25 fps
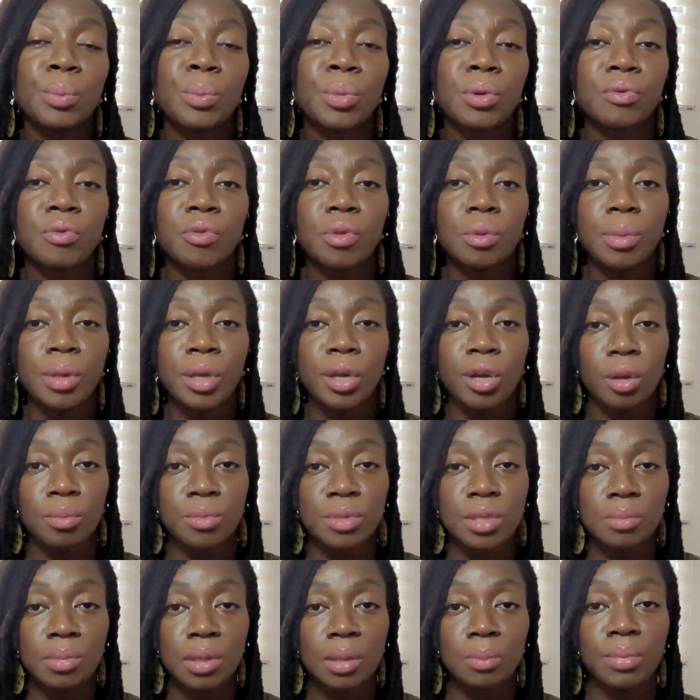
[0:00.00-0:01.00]
portfolio
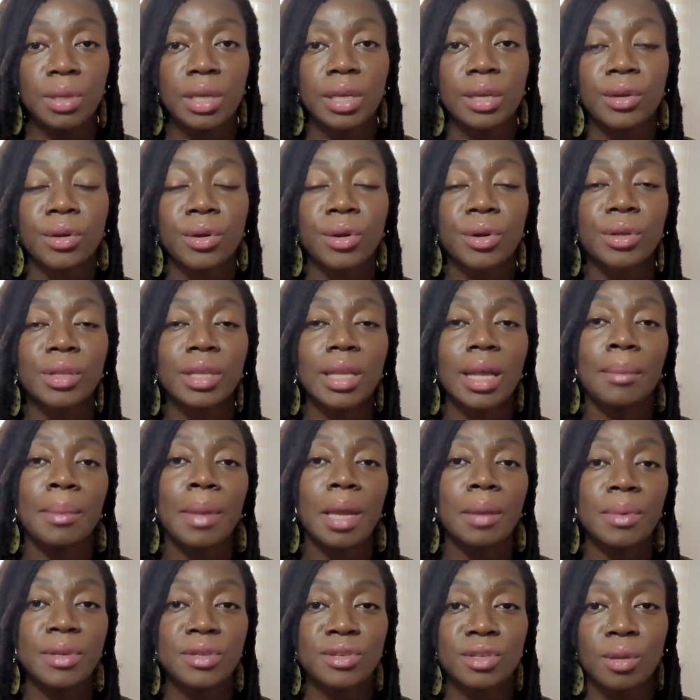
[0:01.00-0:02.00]
becomes a bit bigger, that
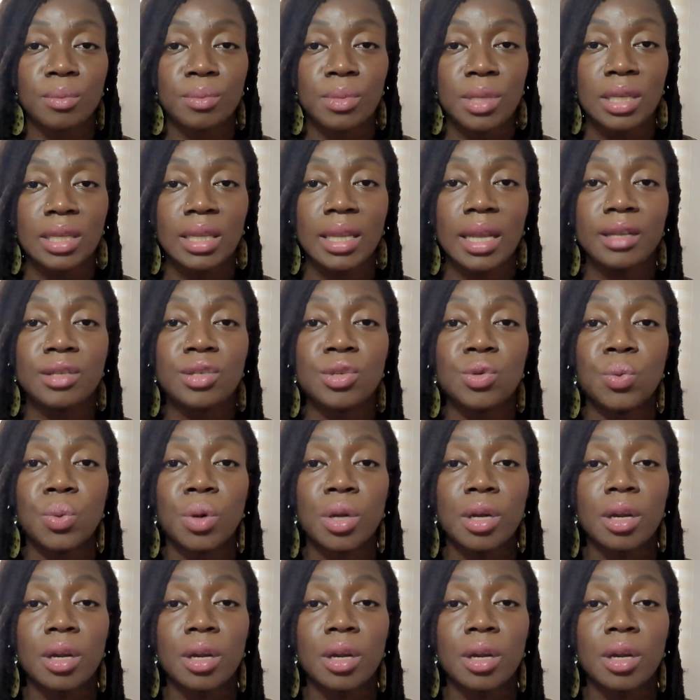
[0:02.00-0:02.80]
might be something that you